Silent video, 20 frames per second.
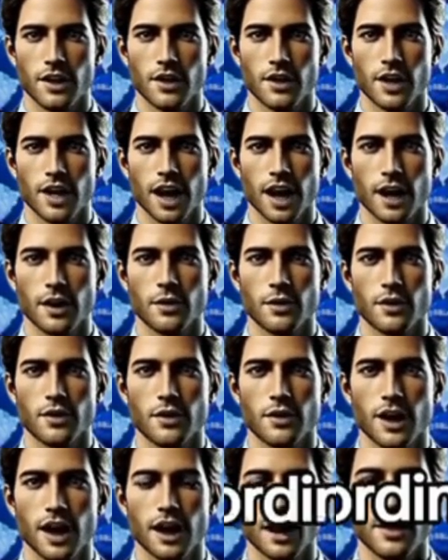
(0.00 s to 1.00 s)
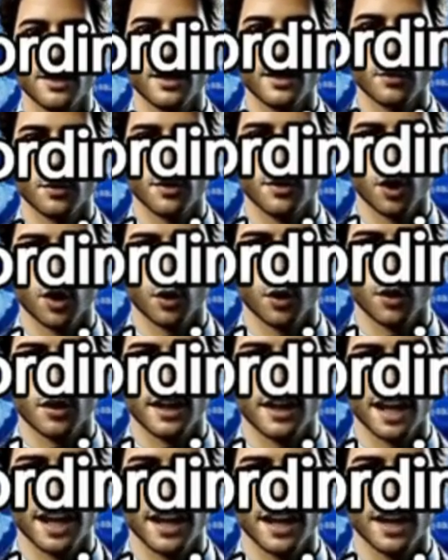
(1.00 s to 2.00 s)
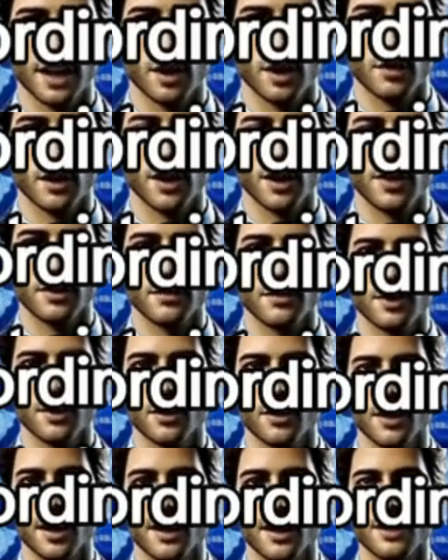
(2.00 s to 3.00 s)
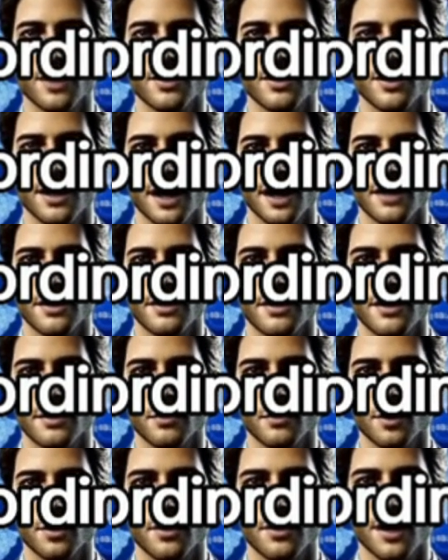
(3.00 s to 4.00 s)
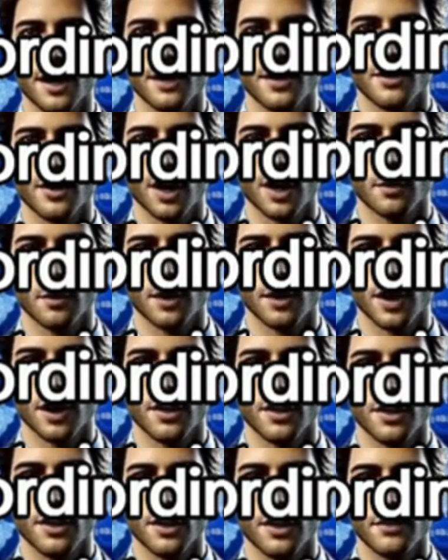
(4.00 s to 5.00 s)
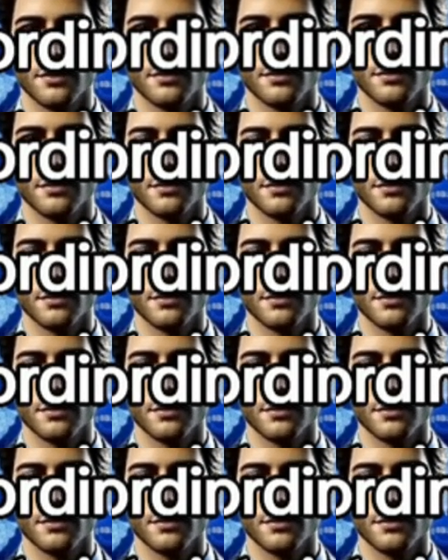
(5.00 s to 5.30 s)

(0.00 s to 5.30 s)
Energy Council tasked with coordinating across federal agencies to boost energy production.